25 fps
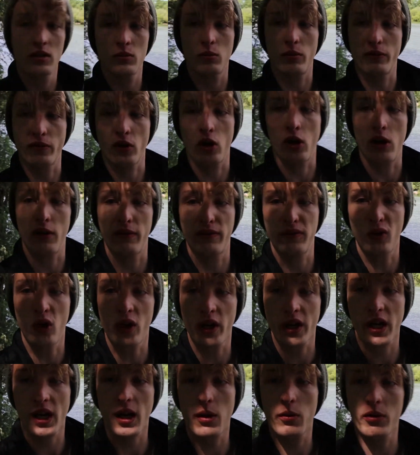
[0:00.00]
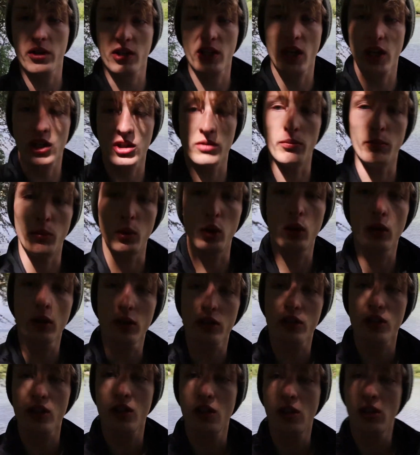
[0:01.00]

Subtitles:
We've got a 48-hour session booked.